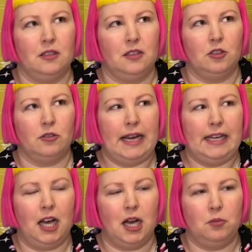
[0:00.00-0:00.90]
grey
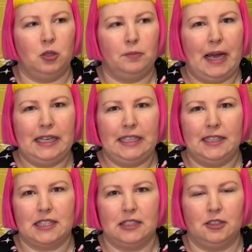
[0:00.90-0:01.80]
cardboard backing
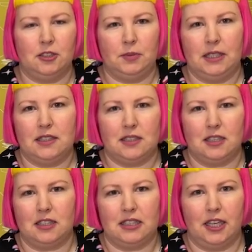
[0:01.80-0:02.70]
is a little bit
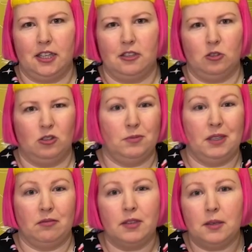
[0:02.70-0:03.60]
stuck together or a
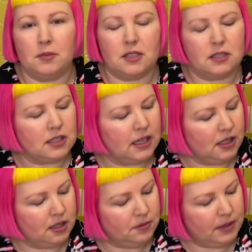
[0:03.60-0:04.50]
bit ripped.
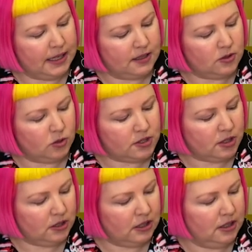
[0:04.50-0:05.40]
Um, and
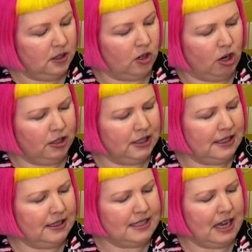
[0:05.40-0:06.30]
also,
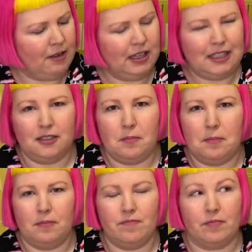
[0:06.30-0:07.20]
oddly, these have like
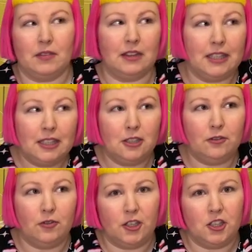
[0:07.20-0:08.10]
a linen
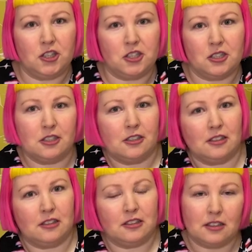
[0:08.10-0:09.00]
finish,
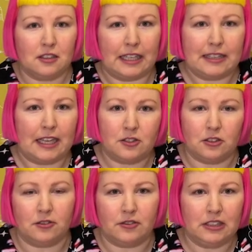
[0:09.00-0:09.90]
like that sort
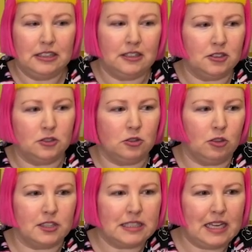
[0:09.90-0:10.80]
of little
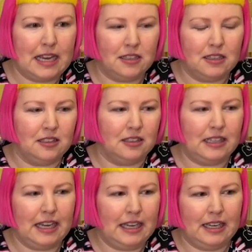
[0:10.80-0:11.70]
cross
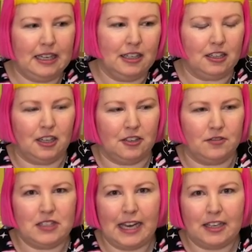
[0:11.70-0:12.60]
hair kind
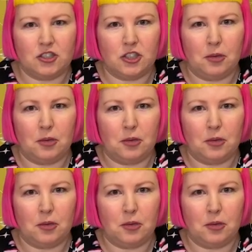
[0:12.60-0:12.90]
of texture,